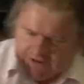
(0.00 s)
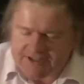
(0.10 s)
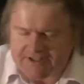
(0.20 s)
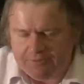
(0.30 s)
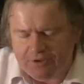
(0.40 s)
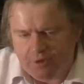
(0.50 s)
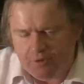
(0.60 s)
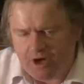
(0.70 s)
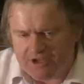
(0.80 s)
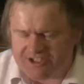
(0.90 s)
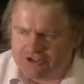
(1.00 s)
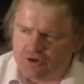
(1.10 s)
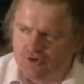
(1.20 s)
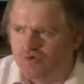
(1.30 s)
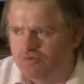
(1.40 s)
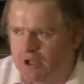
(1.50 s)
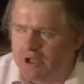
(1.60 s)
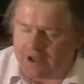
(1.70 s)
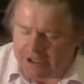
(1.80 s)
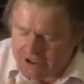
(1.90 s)
this is something we were asked to do
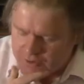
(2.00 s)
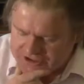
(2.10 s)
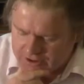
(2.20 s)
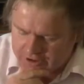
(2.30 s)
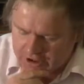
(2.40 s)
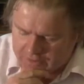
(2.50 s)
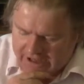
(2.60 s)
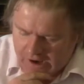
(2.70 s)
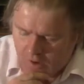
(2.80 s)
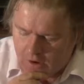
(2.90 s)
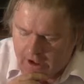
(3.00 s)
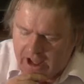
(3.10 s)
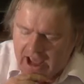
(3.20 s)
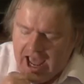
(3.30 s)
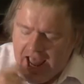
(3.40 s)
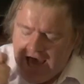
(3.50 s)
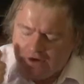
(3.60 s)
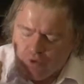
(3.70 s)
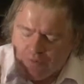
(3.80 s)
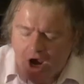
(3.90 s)
a year or so ago now,
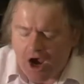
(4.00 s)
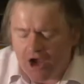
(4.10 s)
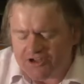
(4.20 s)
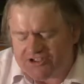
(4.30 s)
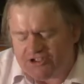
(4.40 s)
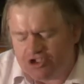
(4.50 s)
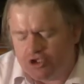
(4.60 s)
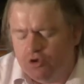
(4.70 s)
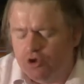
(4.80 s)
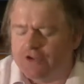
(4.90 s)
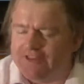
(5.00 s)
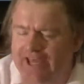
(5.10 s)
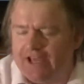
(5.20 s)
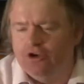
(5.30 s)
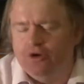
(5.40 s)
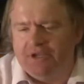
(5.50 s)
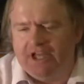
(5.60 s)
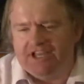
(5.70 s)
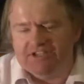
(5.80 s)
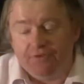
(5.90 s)
and we were asked to look at the economic
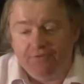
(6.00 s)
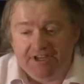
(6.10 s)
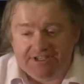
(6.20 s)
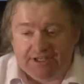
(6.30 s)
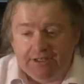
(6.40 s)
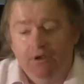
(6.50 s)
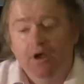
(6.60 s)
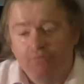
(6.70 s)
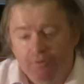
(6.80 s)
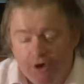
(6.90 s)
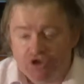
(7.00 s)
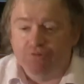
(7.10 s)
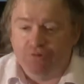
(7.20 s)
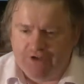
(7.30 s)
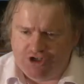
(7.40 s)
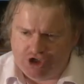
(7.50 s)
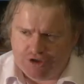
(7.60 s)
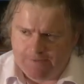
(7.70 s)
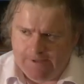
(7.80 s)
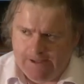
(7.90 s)
case for investing in promotion and
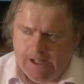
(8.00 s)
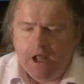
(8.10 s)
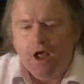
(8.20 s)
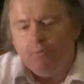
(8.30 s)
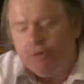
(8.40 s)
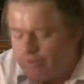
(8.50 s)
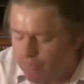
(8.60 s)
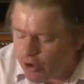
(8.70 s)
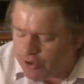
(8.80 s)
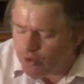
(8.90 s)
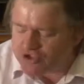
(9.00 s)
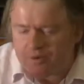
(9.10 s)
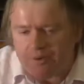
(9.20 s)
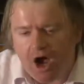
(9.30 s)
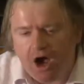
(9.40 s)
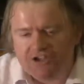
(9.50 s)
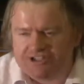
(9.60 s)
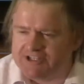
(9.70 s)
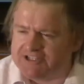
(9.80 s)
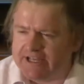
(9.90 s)
prevention. But the point was we were asked
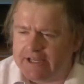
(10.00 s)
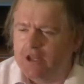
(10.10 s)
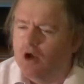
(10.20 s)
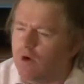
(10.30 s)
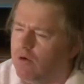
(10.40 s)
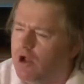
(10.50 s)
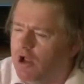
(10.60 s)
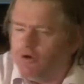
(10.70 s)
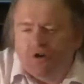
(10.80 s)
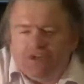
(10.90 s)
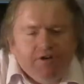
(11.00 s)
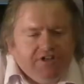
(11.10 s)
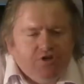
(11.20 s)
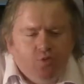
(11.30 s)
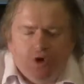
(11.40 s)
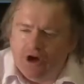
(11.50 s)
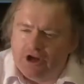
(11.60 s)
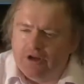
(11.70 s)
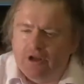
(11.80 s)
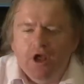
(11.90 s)
to say, well, not only does it
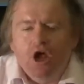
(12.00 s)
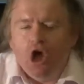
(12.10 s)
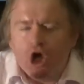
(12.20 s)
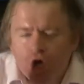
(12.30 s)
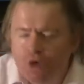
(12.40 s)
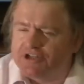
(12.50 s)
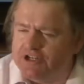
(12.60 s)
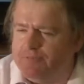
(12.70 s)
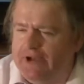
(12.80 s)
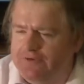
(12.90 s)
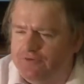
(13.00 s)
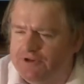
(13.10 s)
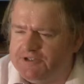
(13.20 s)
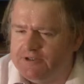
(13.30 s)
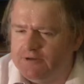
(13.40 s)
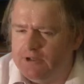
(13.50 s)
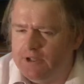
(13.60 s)
work, who's going to pay for it,